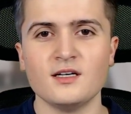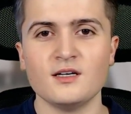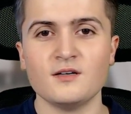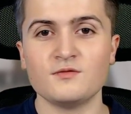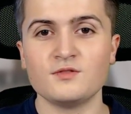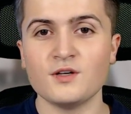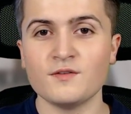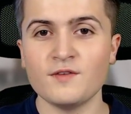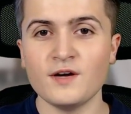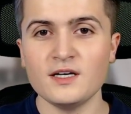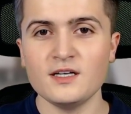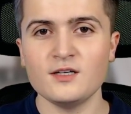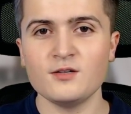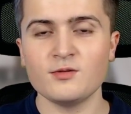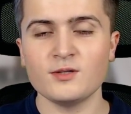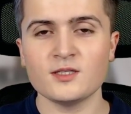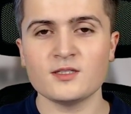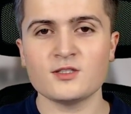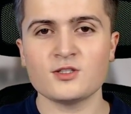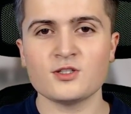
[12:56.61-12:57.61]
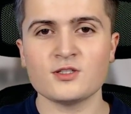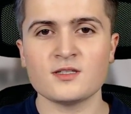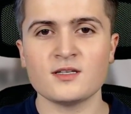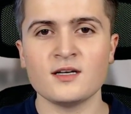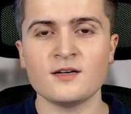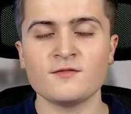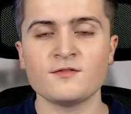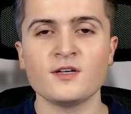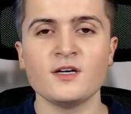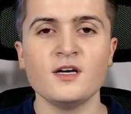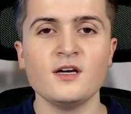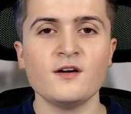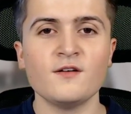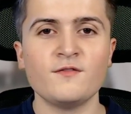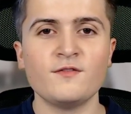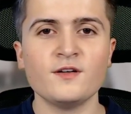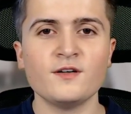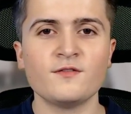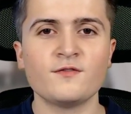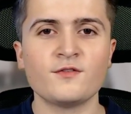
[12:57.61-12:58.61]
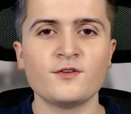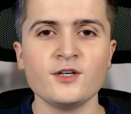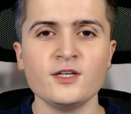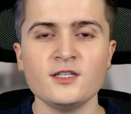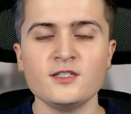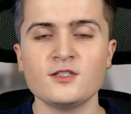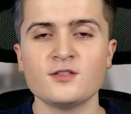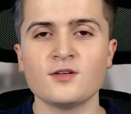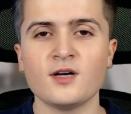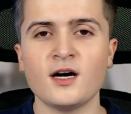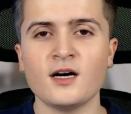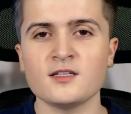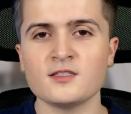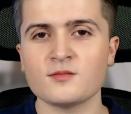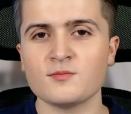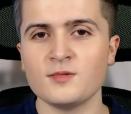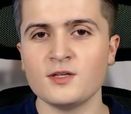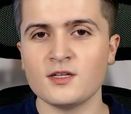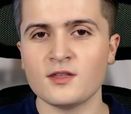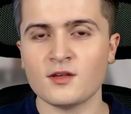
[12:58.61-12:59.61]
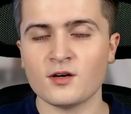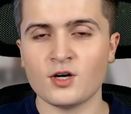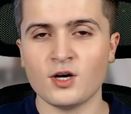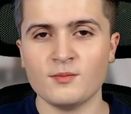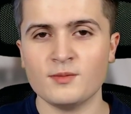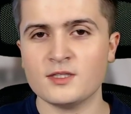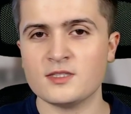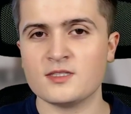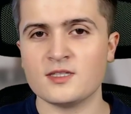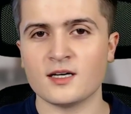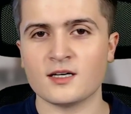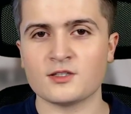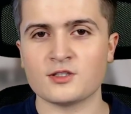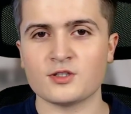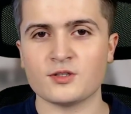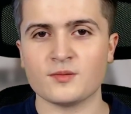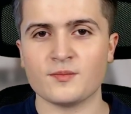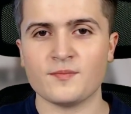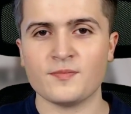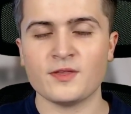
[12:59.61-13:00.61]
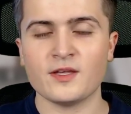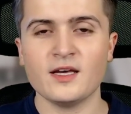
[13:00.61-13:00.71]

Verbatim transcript: If you have any questions left, feel free to ask me in the comment section.